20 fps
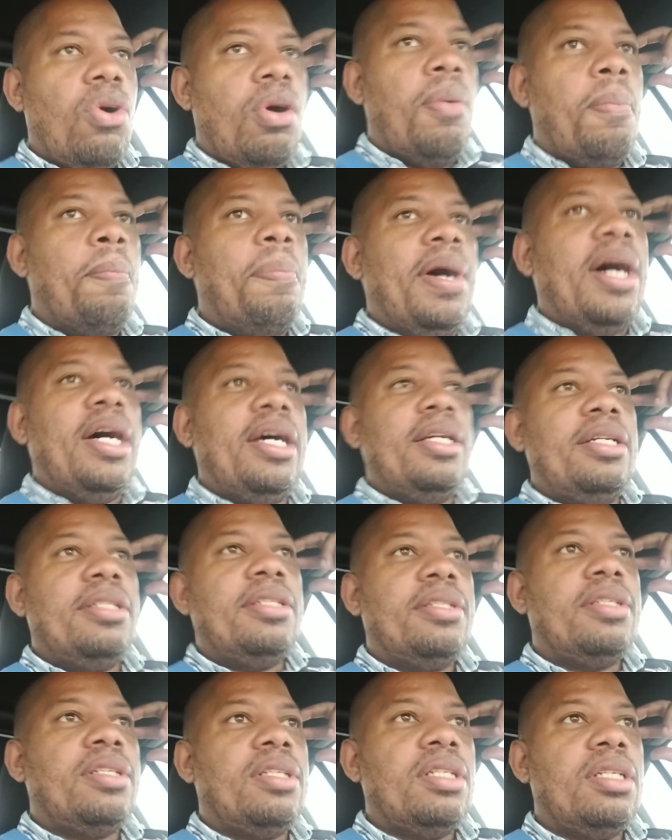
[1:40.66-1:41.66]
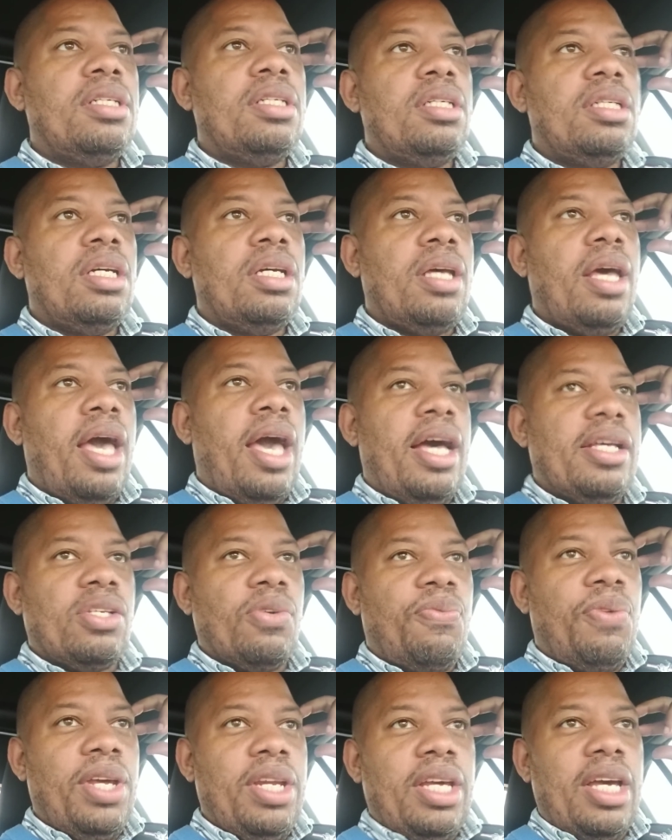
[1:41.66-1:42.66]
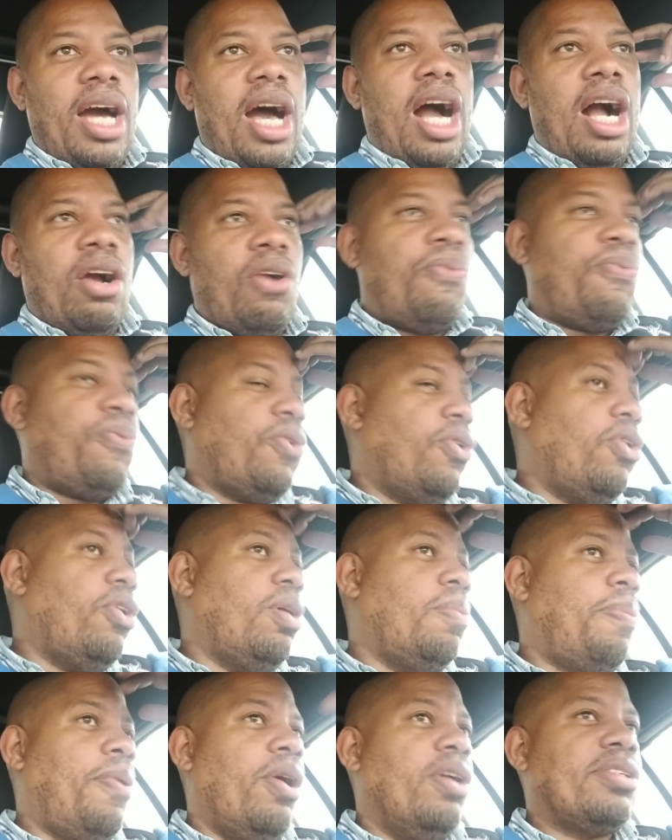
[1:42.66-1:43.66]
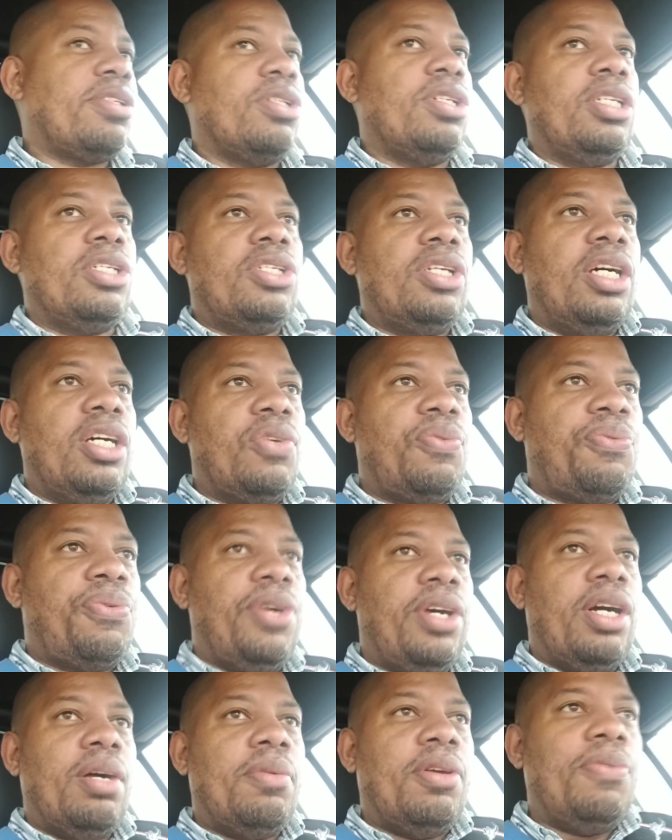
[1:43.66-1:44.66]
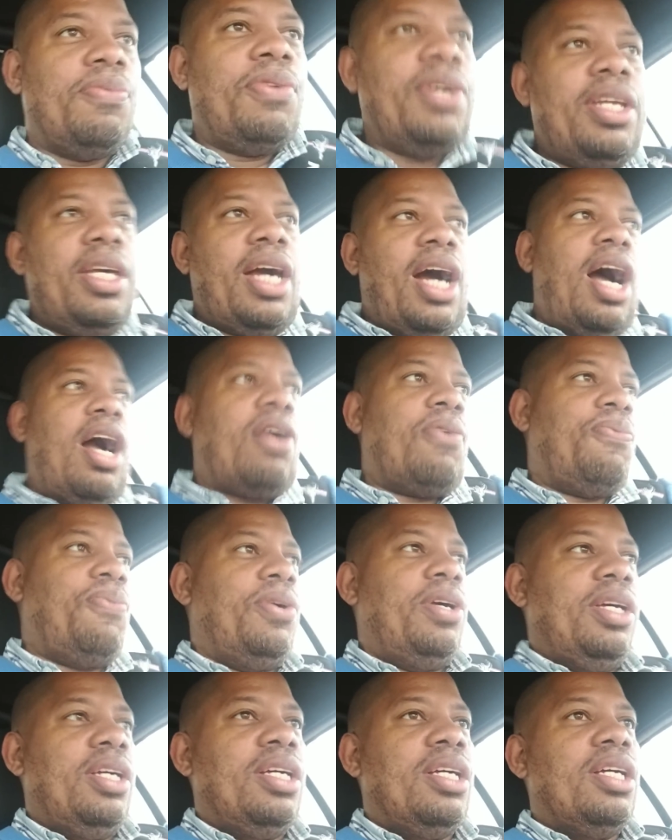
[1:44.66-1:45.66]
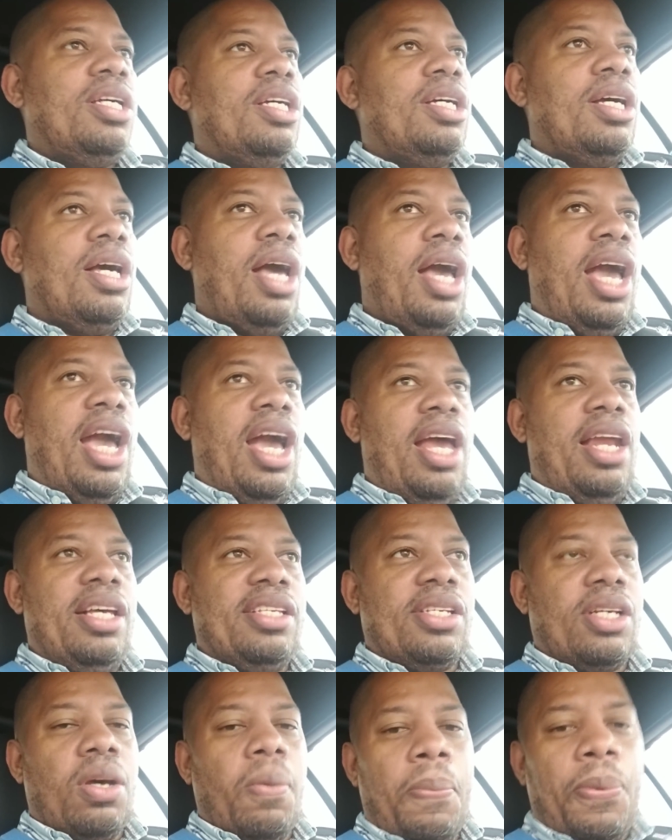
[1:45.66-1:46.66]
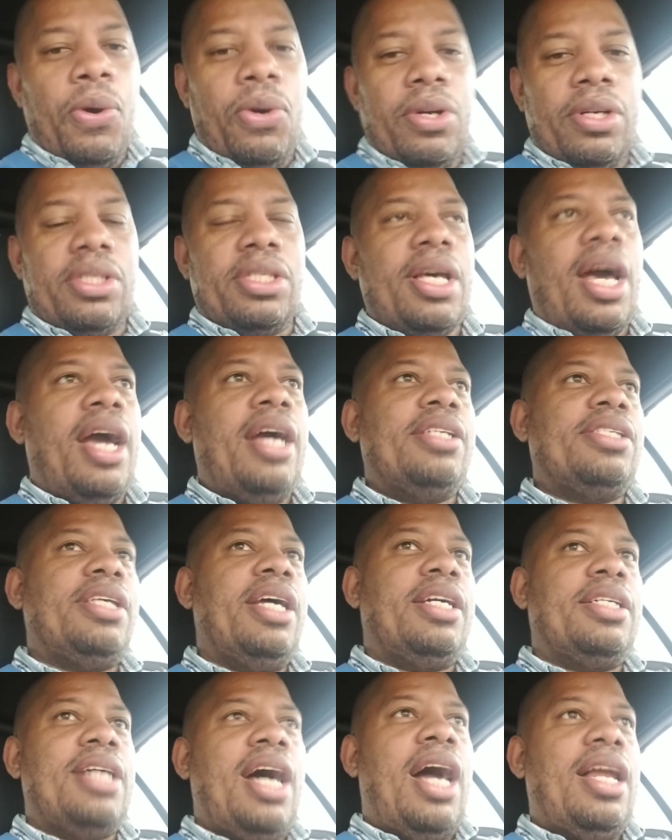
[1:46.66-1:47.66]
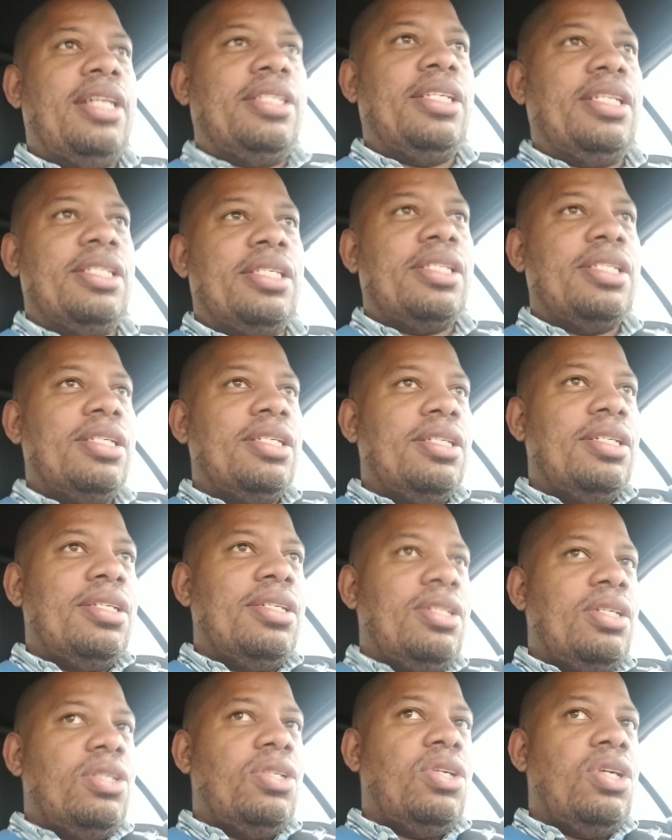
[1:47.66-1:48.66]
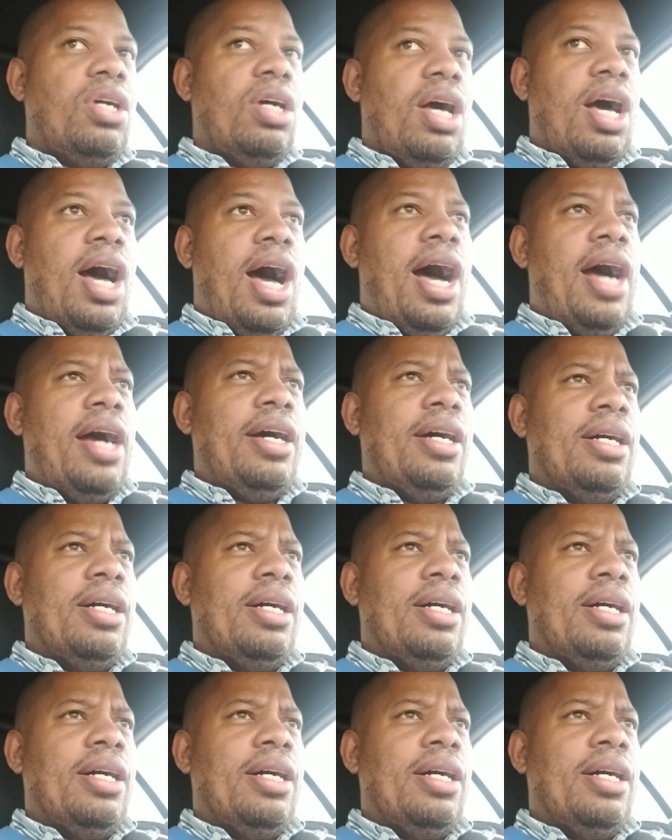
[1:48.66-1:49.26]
But as a videographer, a person that does film and videography, and as a computer science technologist, I